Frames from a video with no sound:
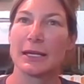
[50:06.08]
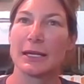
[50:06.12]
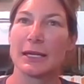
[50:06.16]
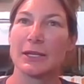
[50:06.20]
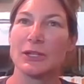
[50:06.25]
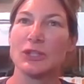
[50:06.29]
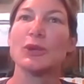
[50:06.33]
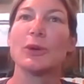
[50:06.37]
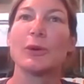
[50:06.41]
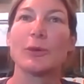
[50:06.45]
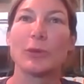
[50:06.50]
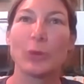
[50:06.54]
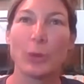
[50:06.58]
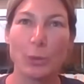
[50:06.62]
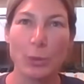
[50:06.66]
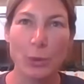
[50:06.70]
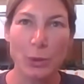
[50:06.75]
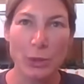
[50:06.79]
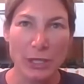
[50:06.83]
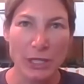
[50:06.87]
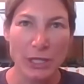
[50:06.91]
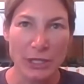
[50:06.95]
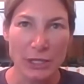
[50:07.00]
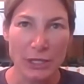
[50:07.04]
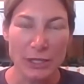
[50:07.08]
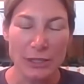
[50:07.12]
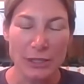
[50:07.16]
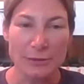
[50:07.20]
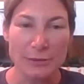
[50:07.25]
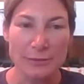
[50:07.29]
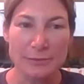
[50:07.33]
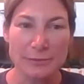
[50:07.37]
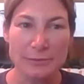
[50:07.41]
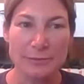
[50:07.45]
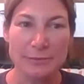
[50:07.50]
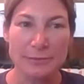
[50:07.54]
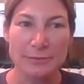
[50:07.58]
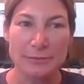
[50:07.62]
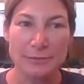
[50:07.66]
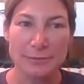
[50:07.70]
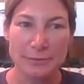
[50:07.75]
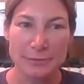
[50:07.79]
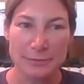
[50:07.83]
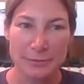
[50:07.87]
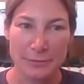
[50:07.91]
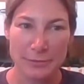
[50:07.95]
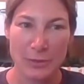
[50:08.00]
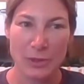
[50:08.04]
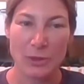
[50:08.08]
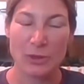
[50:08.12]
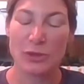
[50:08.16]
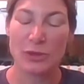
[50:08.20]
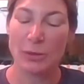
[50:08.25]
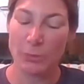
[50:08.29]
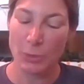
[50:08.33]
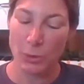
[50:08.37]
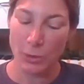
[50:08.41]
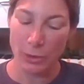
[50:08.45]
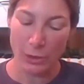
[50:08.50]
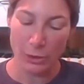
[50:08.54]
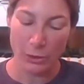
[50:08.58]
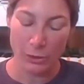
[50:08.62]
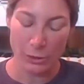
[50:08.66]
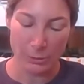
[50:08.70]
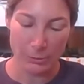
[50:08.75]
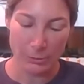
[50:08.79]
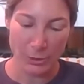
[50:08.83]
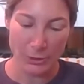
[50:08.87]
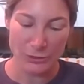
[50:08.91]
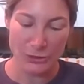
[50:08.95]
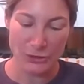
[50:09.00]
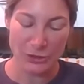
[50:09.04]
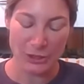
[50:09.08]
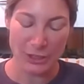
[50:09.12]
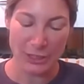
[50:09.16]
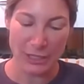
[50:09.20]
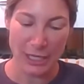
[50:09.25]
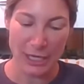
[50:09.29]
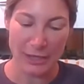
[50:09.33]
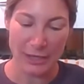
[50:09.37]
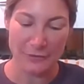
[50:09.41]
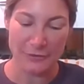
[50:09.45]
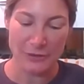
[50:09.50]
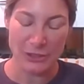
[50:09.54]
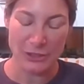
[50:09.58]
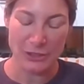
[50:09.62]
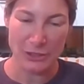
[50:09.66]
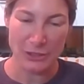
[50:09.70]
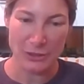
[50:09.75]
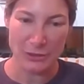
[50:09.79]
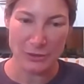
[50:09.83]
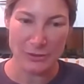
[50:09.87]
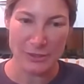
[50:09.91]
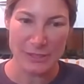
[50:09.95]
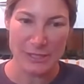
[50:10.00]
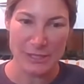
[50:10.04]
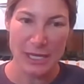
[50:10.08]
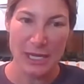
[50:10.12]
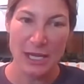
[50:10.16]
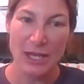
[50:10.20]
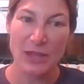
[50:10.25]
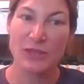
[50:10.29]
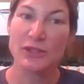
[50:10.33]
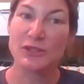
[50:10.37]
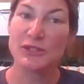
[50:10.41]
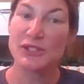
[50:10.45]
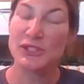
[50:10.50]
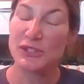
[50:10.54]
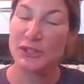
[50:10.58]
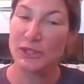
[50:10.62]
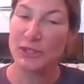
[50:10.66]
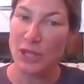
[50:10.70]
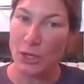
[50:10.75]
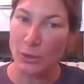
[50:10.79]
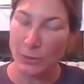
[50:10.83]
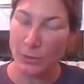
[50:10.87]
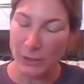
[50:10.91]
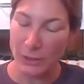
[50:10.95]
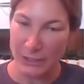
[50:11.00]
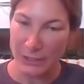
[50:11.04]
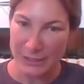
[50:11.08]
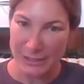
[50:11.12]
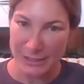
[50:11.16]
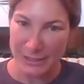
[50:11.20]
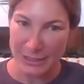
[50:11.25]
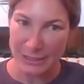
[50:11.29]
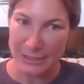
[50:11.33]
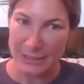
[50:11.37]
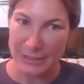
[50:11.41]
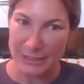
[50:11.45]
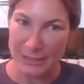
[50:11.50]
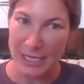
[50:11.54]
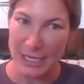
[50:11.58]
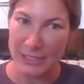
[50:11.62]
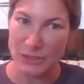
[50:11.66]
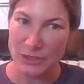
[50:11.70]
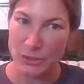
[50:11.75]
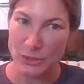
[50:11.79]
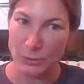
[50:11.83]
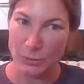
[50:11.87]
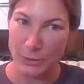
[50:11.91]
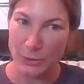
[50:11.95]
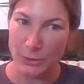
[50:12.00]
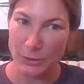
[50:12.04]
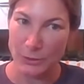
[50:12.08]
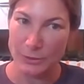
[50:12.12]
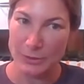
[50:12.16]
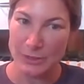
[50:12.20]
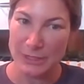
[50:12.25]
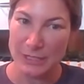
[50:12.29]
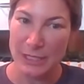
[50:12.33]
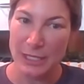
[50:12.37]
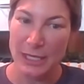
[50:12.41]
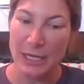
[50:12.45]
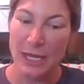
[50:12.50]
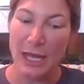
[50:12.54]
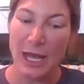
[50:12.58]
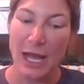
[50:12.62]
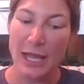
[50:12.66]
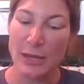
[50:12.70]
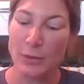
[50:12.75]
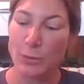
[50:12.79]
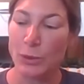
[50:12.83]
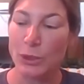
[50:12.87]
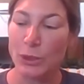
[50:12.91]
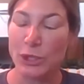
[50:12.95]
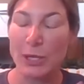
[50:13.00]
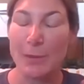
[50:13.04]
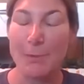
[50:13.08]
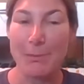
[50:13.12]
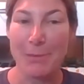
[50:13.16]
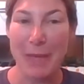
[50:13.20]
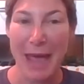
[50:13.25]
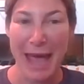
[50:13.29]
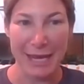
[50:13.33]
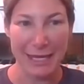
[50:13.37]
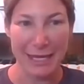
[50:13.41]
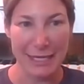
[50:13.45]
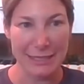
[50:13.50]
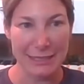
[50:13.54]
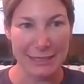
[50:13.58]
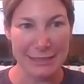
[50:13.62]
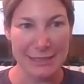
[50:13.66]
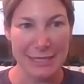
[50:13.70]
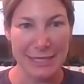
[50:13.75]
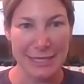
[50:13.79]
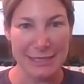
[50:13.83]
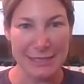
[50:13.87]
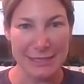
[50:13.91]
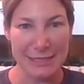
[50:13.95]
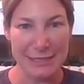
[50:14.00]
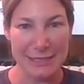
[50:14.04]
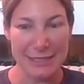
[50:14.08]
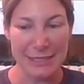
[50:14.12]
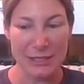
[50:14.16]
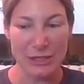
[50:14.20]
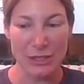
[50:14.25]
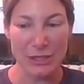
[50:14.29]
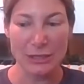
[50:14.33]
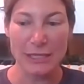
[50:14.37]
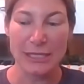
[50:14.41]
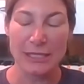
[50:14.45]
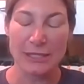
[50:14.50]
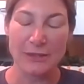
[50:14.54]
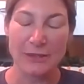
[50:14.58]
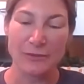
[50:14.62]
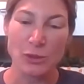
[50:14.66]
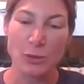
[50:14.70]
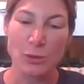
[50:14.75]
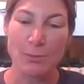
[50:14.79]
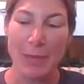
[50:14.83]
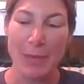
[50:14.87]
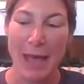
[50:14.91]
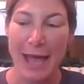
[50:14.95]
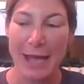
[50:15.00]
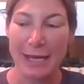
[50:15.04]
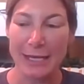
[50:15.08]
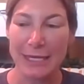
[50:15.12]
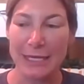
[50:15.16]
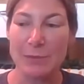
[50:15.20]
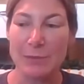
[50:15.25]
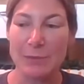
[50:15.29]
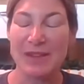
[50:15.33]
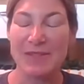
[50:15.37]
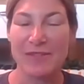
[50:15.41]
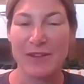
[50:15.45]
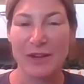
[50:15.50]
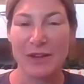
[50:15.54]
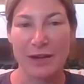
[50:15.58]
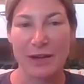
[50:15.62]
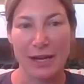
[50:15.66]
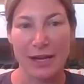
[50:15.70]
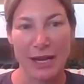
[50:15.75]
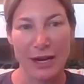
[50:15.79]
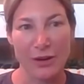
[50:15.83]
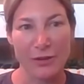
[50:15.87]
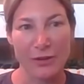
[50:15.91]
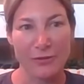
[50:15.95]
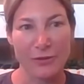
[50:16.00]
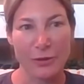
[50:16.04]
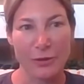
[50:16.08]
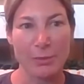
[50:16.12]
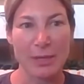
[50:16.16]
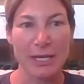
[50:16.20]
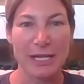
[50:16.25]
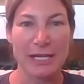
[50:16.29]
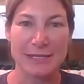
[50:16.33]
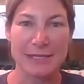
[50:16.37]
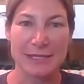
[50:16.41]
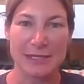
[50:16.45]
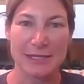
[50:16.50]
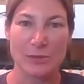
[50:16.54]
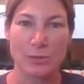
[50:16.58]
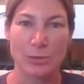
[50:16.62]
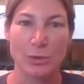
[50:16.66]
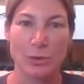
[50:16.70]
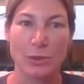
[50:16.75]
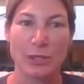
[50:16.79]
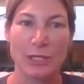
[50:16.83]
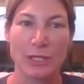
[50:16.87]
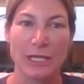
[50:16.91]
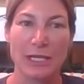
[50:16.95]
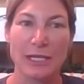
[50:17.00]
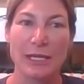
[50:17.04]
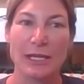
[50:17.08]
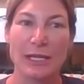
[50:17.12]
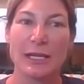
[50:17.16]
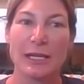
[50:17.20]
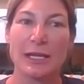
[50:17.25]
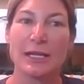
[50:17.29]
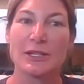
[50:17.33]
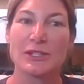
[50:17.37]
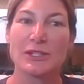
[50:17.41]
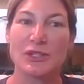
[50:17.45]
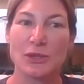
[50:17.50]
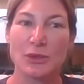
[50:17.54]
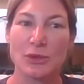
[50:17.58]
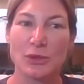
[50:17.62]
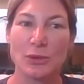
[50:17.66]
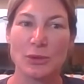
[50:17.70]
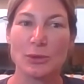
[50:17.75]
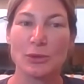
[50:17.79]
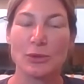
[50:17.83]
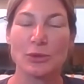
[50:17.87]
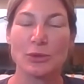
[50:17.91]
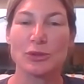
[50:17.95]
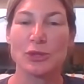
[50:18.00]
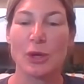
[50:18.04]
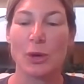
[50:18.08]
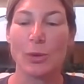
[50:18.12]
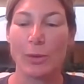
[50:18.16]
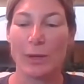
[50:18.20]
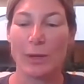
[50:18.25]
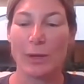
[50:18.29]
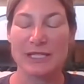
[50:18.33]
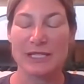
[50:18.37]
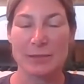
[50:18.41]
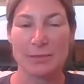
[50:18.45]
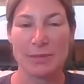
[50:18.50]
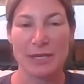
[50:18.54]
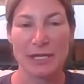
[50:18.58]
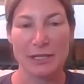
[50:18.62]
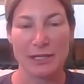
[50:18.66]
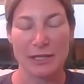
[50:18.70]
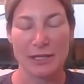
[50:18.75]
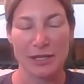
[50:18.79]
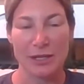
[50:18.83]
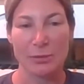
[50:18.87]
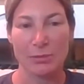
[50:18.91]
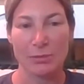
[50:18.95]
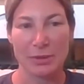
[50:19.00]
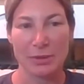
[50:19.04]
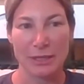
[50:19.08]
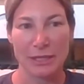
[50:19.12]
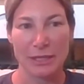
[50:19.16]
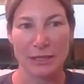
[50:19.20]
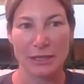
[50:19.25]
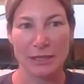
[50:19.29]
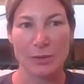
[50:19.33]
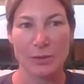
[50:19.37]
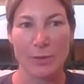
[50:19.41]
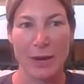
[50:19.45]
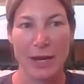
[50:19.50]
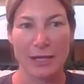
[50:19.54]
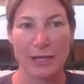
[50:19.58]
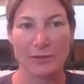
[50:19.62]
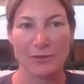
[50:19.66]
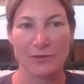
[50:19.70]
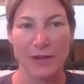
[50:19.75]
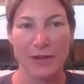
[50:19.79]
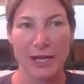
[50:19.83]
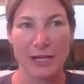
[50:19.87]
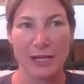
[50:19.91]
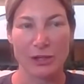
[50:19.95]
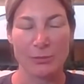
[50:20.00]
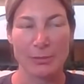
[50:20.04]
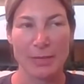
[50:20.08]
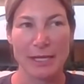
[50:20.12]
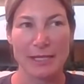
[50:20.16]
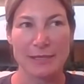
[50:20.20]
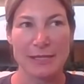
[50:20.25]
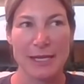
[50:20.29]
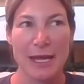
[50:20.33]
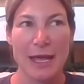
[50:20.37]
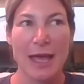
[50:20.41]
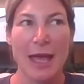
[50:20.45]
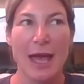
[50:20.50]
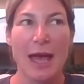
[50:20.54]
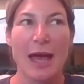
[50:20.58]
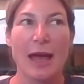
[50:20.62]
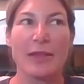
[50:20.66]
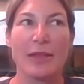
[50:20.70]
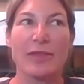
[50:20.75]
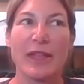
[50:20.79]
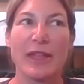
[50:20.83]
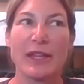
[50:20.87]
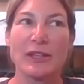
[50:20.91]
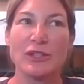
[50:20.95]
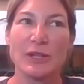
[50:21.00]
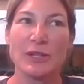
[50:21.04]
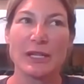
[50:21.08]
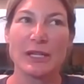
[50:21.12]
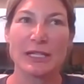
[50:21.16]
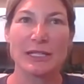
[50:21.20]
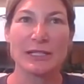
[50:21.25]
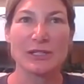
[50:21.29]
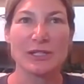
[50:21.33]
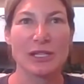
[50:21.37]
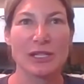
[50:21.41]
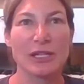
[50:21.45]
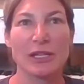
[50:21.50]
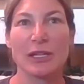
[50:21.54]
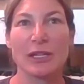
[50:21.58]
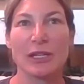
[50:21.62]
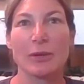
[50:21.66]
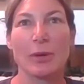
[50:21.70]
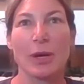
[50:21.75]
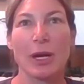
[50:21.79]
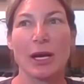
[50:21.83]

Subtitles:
the woodier, the more hormones you're going to have to use, the slower it's going to take to root. I wouldn't bag it necessarily. And if you bag it, be very careful because it's woody. So you don't want it to be in a completely wet environment. Then you get into